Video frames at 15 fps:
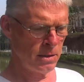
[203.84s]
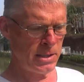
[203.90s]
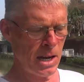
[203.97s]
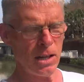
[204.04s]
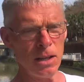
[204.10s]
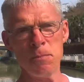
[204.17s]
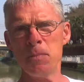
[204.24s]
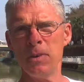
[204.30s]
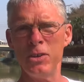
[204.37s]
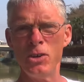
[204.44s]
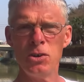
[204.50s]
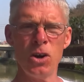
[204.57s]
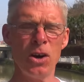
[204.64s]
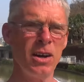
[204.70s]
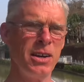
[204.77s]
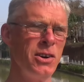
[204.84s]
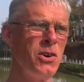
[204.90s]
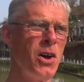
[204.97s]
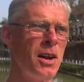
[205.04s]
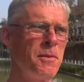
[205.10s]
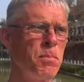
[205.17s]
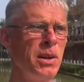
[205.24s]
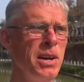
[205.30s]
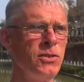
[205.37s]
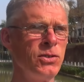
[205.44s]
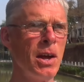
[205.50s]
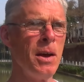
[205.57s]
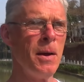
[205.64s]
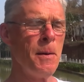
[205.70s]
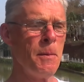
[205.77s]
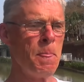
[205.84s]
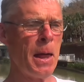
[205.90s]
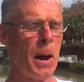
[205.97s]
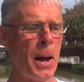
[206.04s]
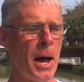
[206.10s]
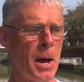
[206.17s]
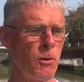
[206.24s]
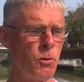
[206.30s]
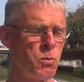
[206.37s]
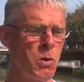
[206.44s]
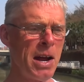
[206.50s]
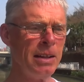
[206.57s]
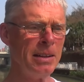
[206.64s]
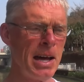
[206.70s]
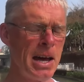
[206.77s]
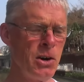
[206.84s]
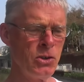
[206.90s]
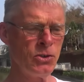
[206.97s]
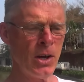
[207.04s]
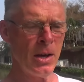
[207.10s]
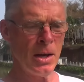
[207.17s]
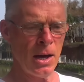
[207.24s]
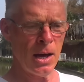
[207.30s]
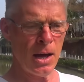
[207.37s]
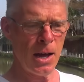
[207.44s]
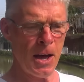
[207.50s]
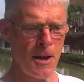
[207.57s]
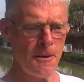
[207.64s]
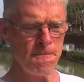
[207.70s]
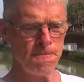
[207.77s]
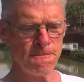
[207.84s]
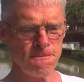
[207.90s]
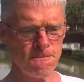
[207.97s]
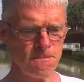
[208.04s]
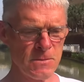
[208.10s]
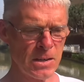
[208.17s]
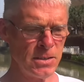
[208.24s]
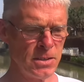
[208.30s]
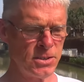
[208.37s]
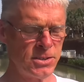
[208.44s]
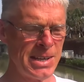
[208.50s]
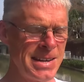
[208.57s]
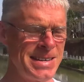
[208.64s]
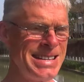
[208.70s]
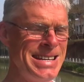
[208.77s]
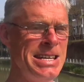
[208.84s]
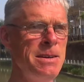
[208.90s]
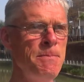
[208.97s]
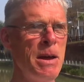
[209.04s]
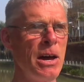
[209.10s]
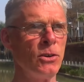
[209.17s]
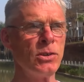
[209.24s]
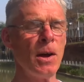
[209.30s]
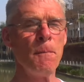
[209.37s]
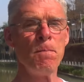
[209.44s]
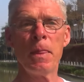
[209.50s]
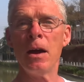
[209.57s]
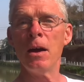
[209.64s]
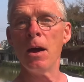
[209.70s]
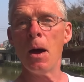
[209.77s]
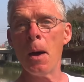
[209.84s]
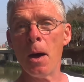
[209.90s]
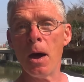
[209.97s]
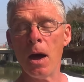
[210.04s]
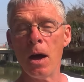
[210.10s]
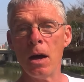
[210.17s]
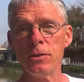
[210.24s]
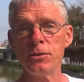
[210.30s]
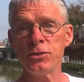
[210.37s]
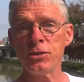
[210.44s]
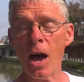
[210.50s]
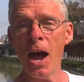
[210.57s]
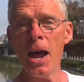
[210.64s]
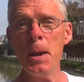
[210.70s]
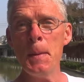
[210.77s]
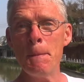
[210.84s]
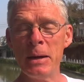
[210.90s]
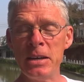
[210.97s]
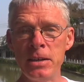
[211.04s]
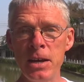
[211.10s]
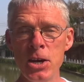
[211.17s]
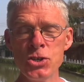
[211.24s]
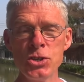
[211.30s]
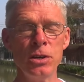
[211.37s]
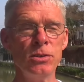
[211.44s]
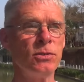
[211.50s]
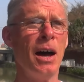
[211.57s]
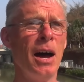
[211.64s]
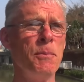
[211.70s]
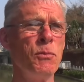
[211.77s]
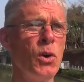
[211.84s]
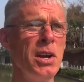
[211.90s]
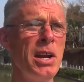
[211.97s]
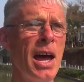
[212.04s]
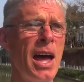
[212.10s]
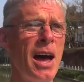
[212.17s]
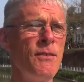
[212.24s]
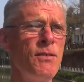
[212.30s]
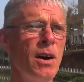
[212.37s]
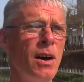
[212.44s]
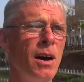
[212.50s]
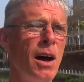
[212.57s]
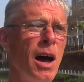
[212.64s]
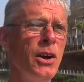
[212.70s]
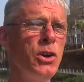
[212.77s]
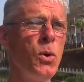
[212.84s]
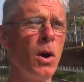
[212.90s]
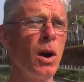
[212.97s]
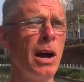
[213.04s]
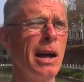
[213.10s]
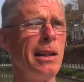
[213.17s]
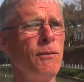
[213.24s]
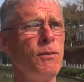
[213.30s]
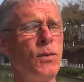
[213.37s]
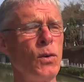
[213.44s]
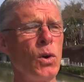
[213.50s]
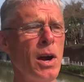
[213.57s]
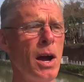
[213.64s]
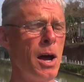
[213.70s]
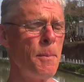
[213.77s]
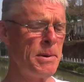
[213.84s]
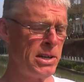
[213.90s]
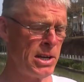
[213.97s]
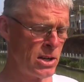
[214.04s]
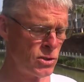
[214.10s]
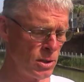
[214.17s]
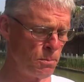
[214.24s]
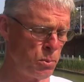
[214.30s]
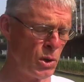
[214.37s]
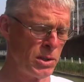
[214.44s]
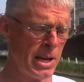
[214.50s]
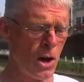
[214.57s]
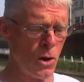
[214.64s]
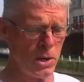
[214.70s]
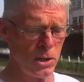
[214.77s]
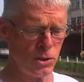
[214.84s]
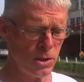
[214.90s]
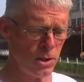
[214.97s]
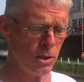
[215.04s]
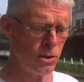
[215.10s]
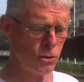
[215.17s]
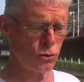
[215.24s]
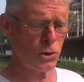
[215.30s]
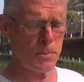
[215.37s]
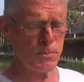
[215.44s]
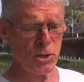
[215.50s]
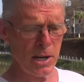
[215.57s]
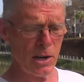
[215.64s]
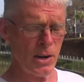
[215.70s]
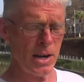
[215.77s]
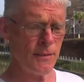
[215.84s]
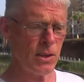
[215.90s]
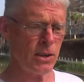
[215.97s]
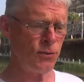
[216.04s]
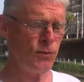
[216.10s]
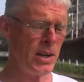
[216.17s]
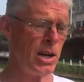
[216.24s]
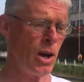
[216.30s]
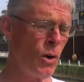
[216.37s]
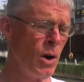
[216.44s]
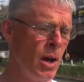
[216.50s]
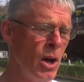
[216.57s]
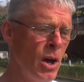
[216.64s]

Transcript: tell them you're not pleased. Write letters, send emails, sign petitions. I'm going to have a URL for a petition put down into the description area of this video